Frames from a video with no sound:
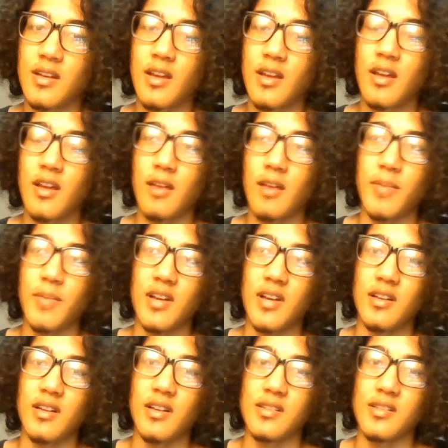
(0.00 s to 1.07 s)

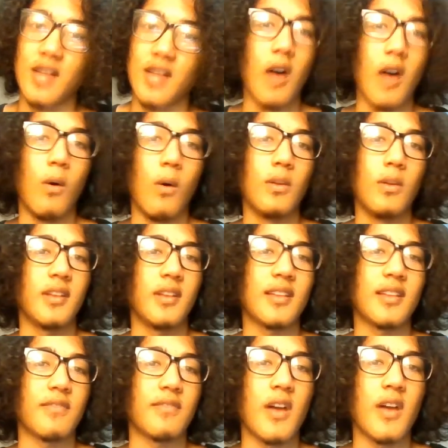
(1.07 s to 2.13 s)
because not only that the
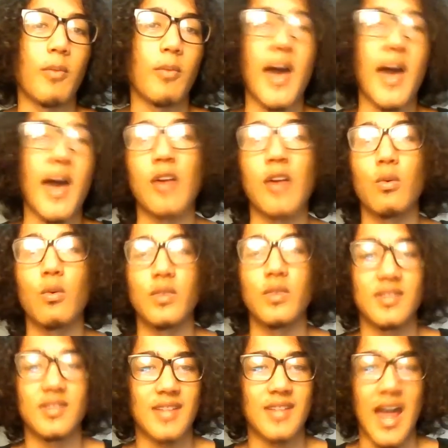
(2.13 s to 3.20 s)
final battle was
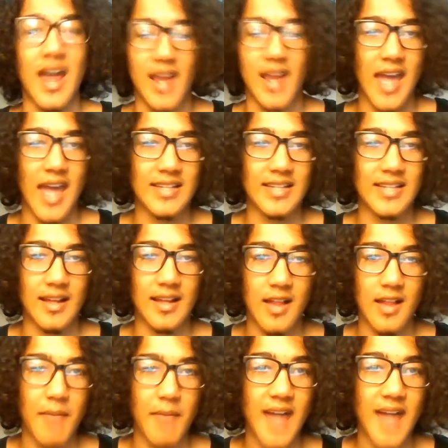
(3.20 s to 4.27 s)
kind of
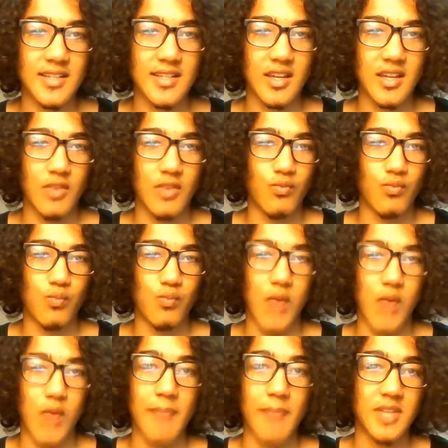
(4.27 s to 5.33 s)
anticlimactic and
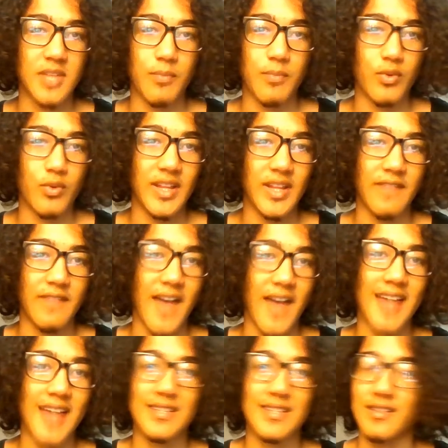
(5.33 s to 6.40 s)
wrapped up really
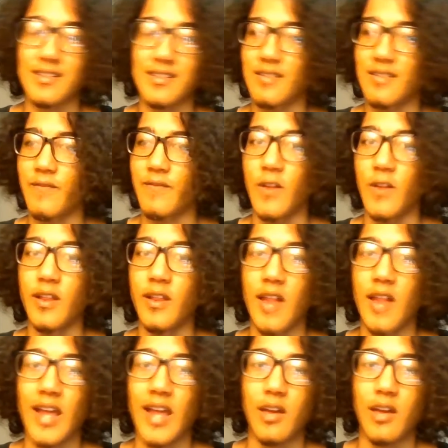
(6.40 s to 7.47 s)
fast, feeling
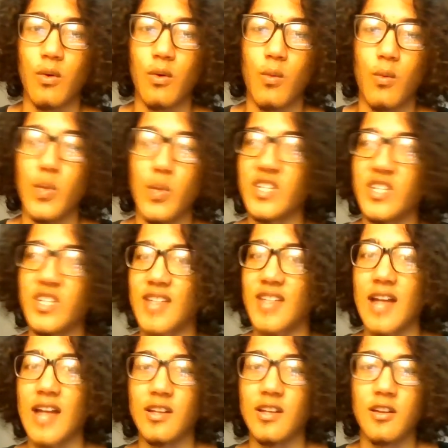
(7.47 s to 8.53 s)
like we just got
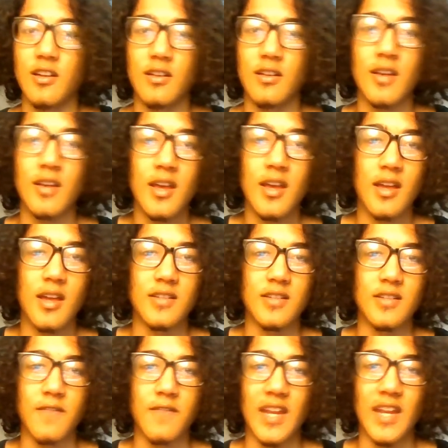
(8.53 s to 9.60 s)
done
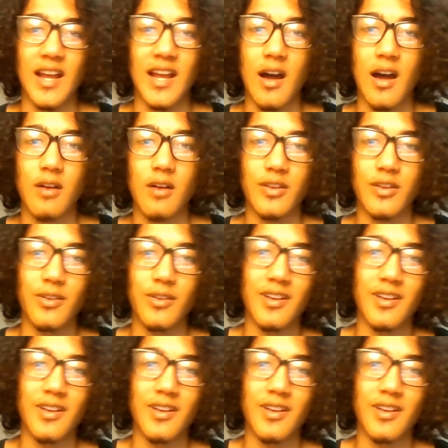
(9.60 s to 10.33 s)
defeating Kaguya